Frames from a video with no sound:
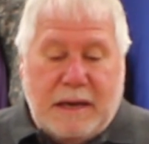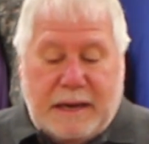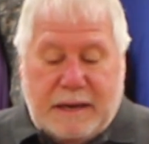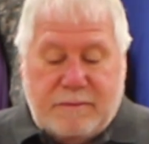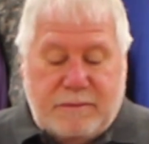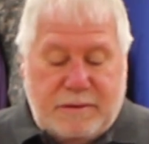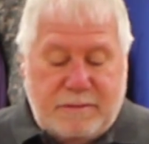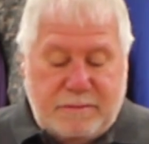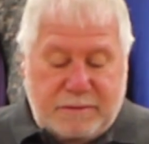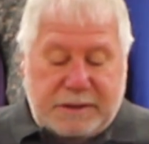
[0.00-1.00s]
And
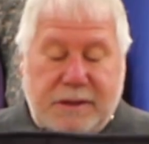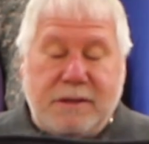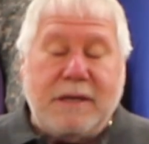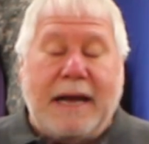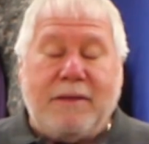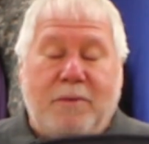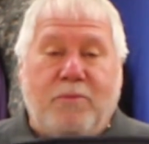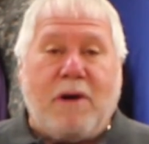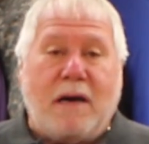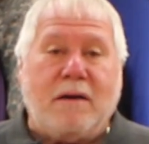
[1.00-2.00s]
this is not the
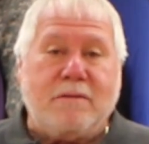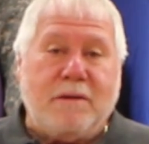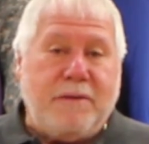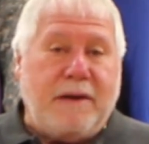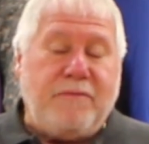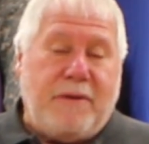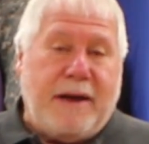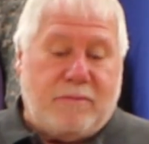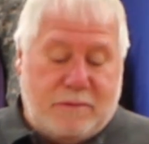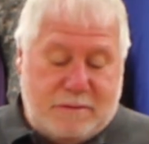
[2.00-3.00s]
product that they
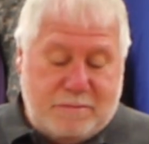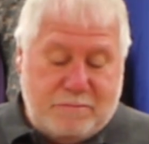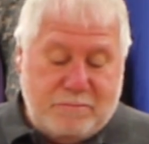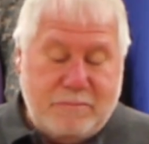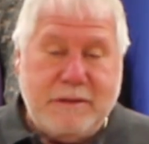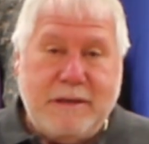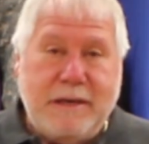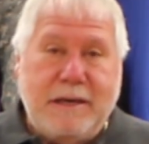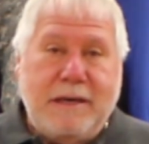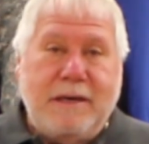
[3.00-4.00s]
found.
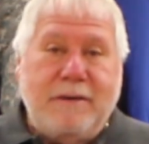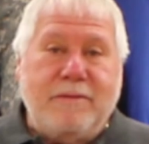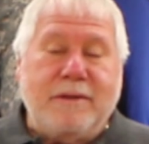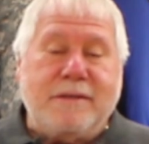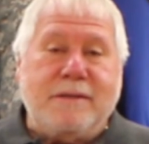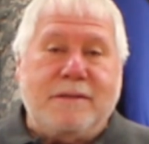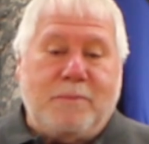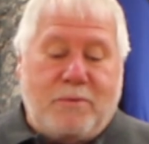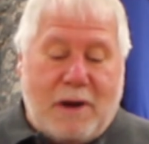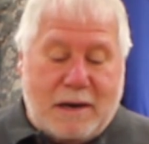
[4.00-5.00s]
This is a
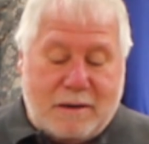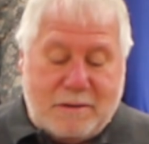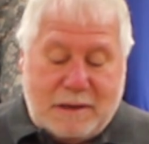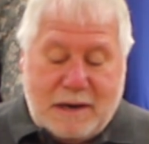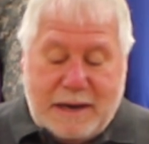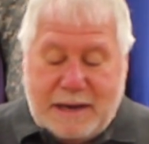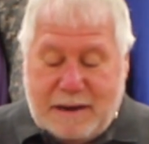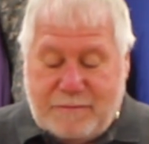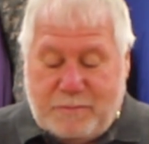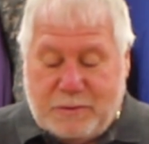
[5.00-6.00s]
product that I
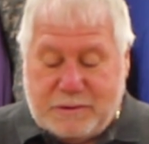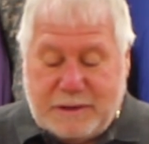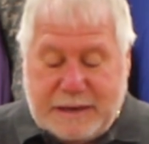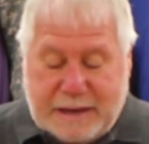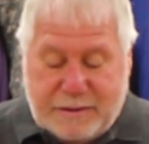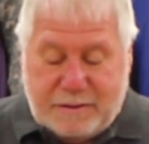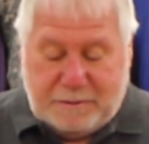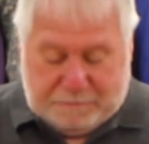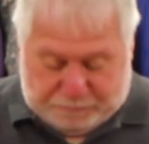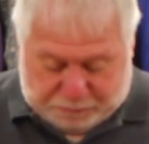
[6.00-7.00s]
have put together
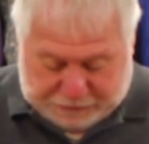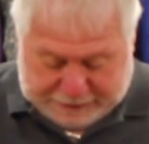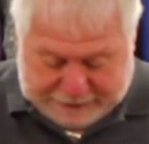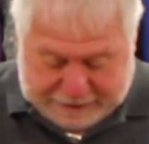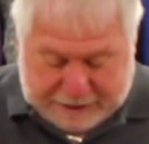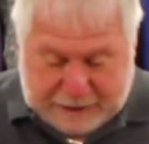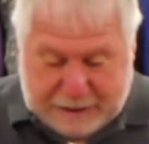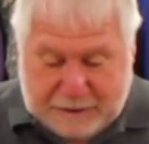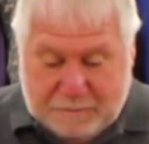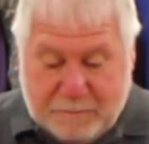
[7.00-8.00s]

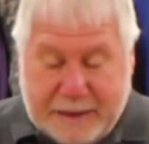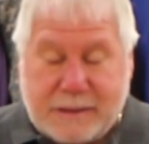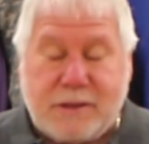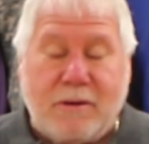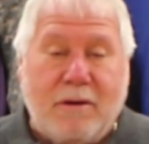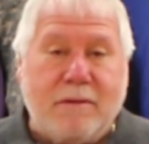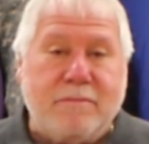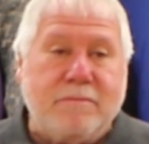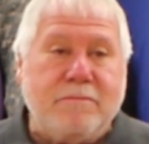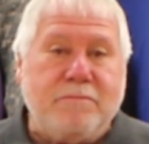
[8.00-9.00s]
based
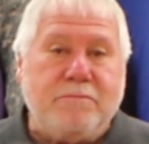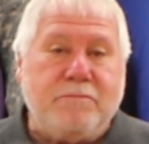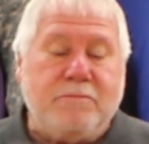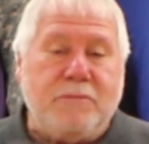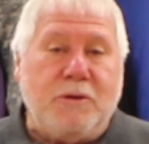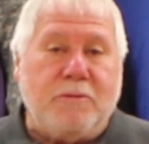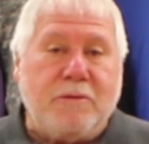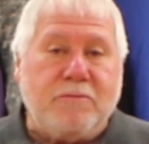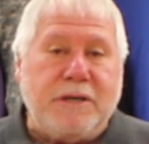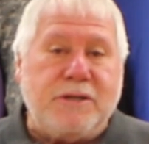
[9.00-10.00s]
on
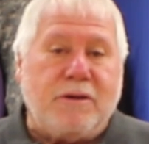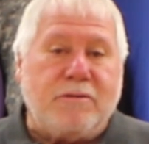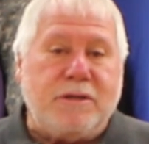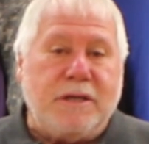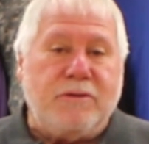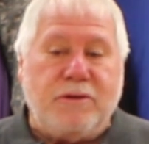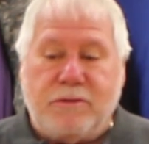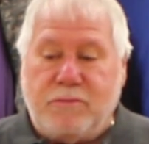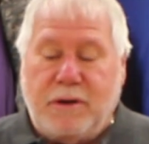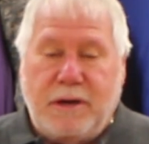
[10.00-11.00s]
doing research
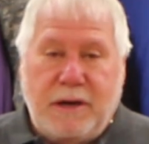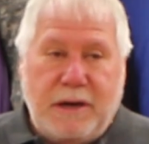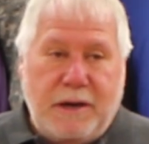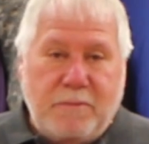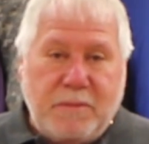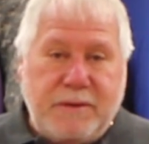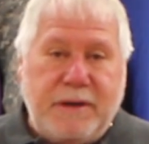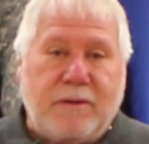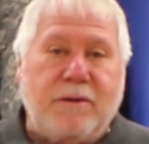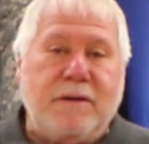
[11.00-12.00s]
into
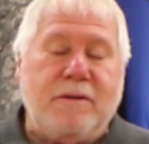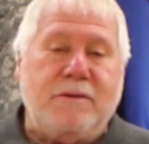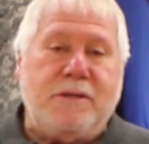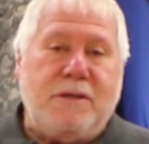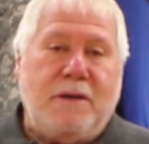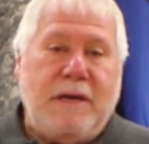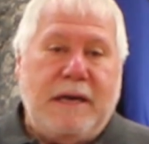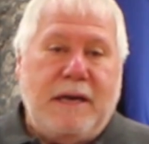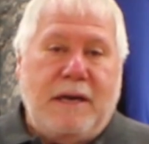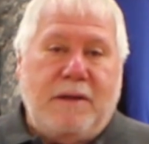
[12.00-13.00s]
materials
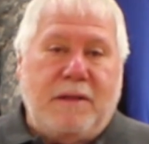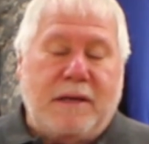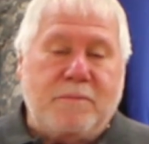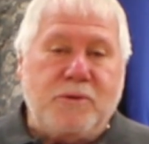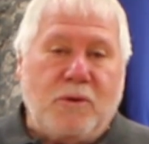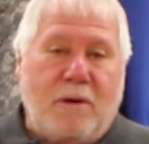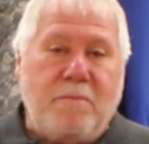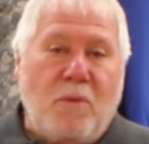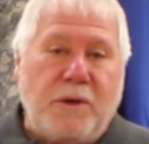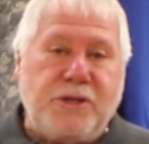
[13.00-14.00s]
that
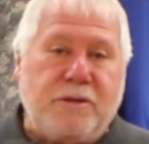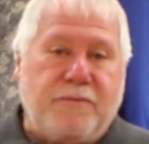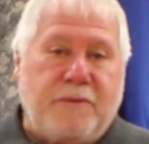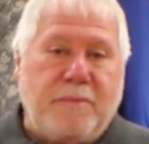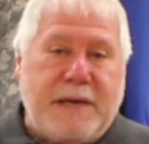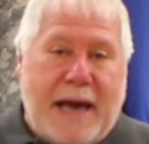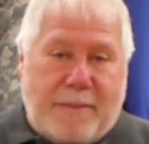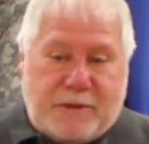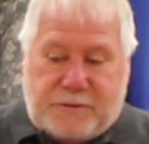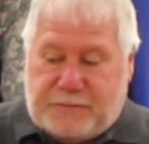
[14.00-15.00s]
absorb moisture from the
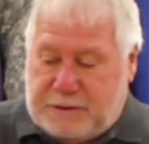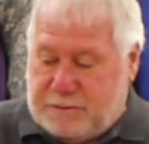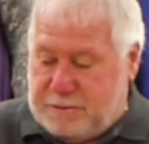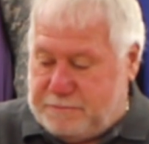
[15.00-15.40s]
atmosphere.